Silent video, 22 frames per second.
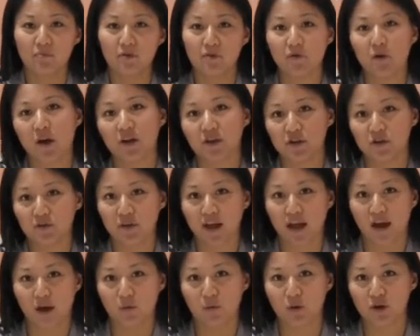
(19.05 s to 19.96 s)
Before I do
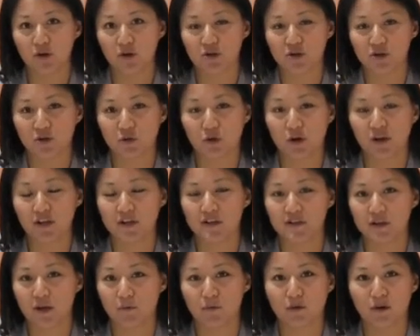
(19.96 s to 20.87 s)
that, I want to just
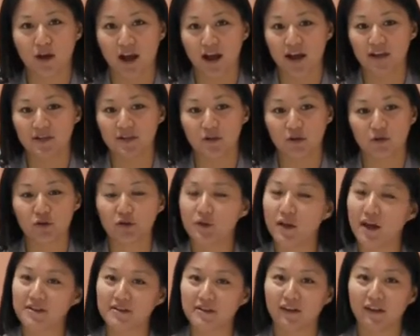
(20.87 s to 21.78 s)
quickly summarize, you know,
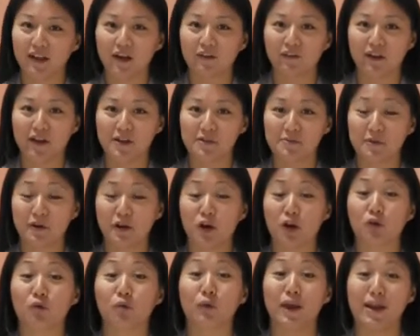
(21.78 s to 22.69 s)
2011 has been
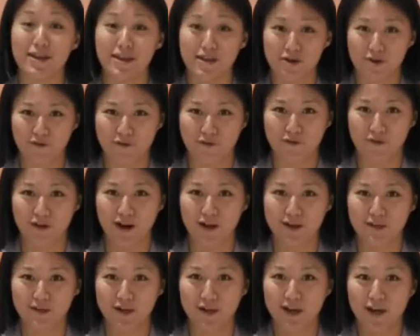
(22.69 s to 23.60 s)
a great year for
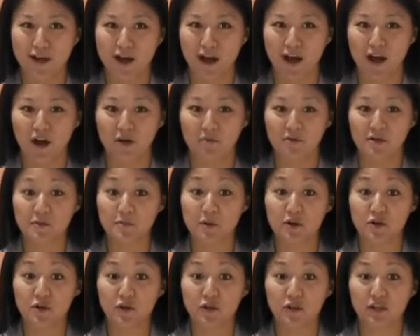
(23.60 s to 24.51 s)
us, um,
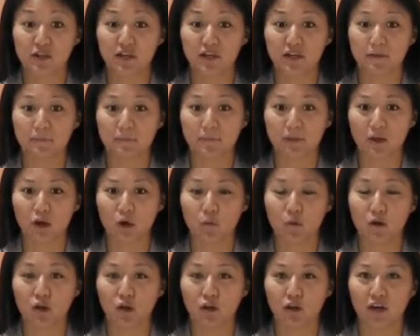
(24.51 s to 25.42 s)
especially, you
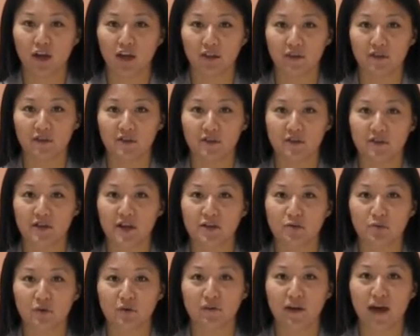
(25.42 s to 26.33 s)
know, when you look at the
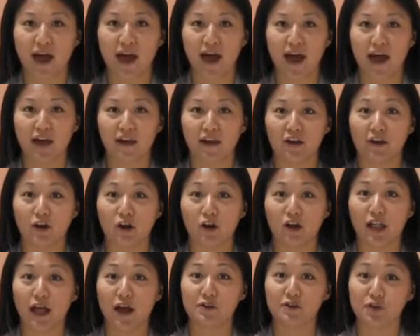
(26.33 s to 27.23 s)
success we've had in
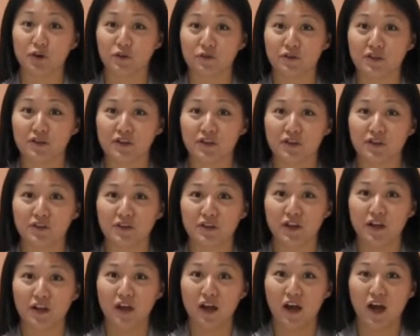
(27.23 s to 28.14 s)
our cloud
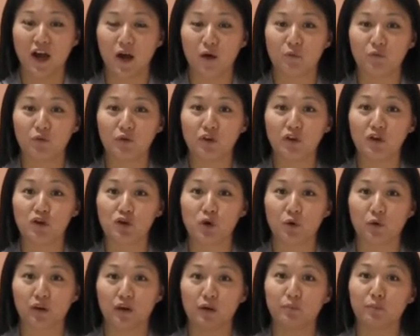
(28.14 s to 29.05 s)
services, uh, really
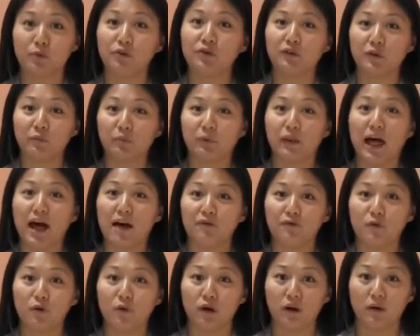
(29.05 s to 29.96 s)
showing a proven
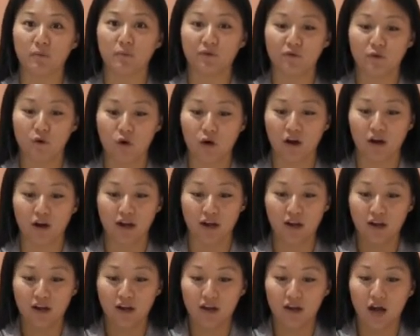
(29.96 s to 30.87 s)
platform
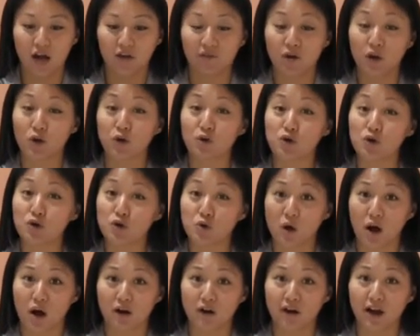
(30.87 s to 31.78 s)
for uh, vendor
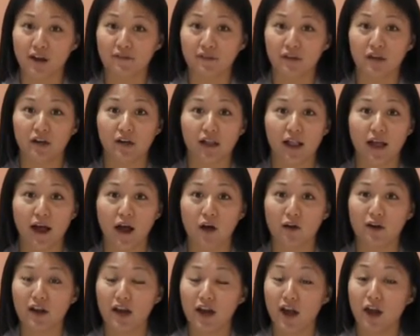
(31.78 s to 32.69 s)
neutral archiving in the
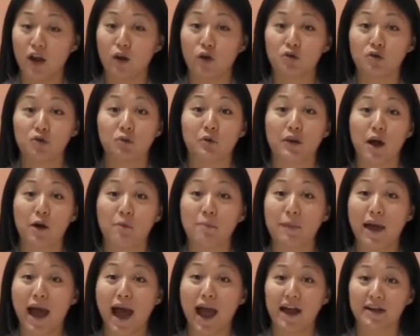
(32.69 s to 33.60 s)
cloud and also now
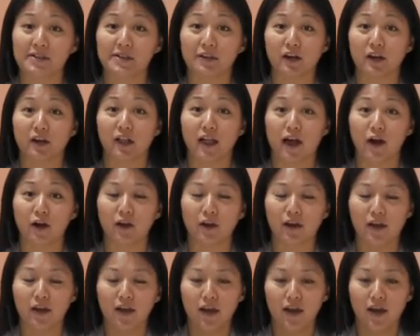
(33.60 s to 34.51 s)
PACS in the cloud.